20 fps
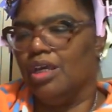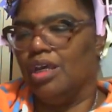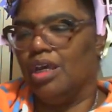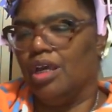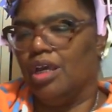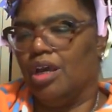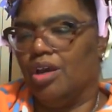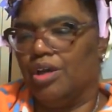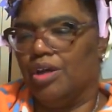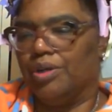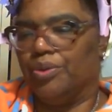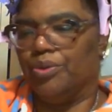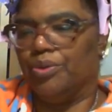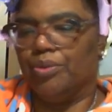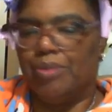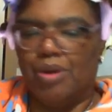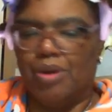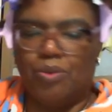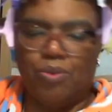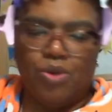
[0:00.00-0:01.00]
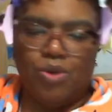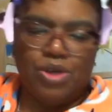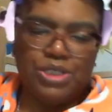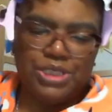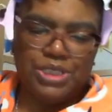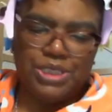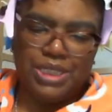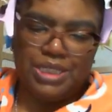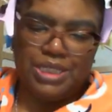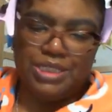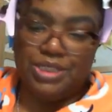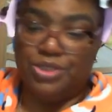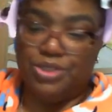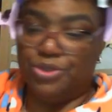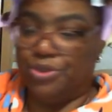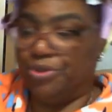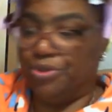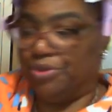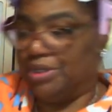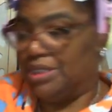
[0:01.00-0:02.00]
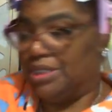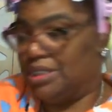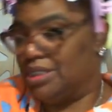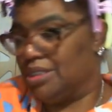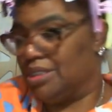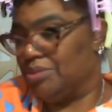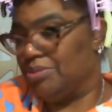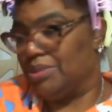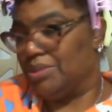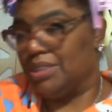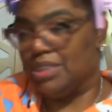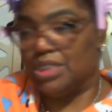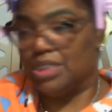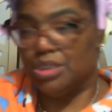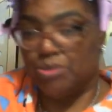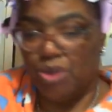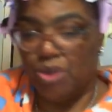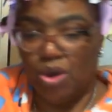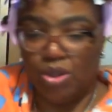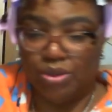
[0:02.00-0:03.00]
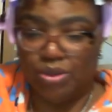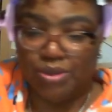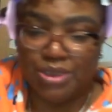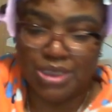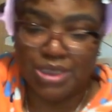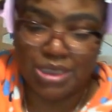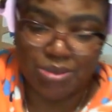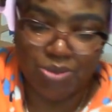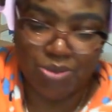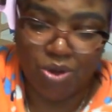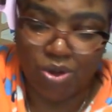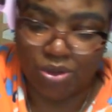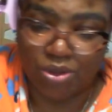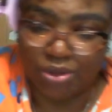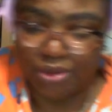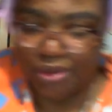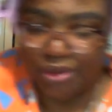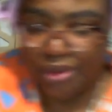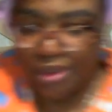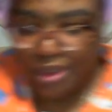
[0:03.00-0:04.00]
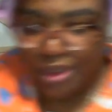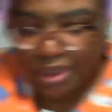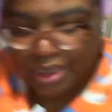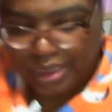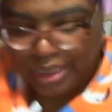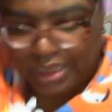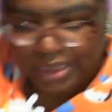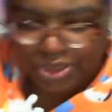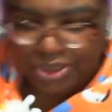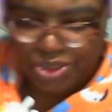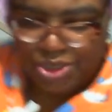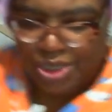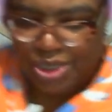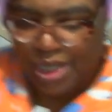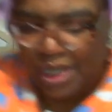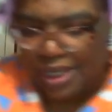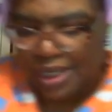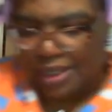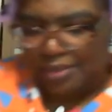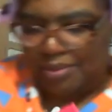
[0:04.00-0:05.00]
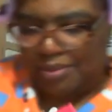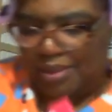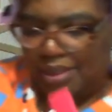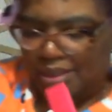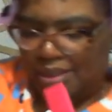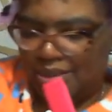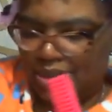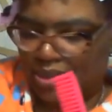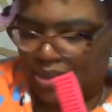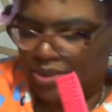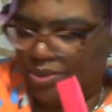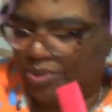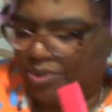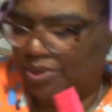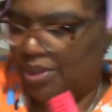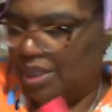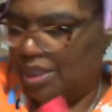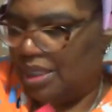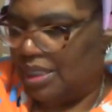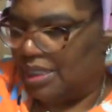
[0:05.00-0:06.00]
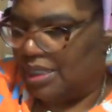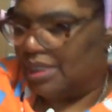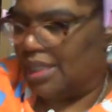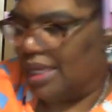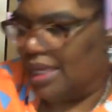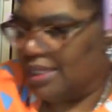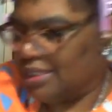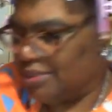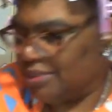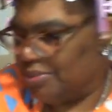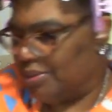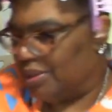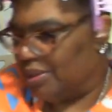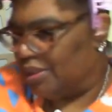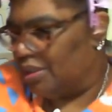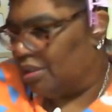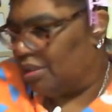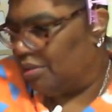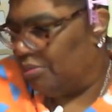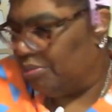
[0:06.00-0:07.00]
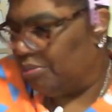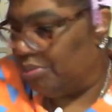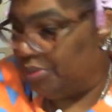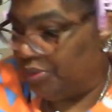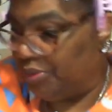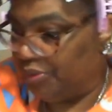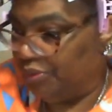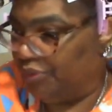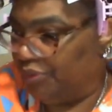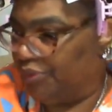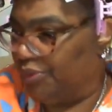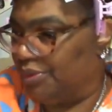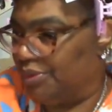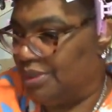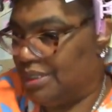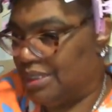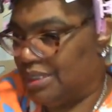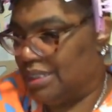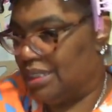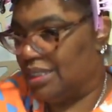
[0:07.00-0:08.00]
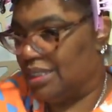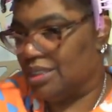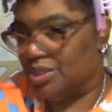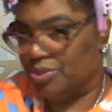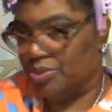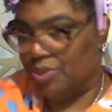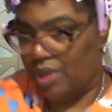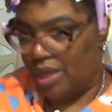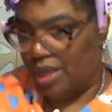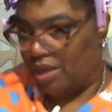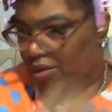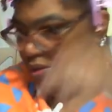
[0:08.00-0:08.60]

on my wash days decrease to being smaller and smaller each time, and so that's been beautiful to see as well.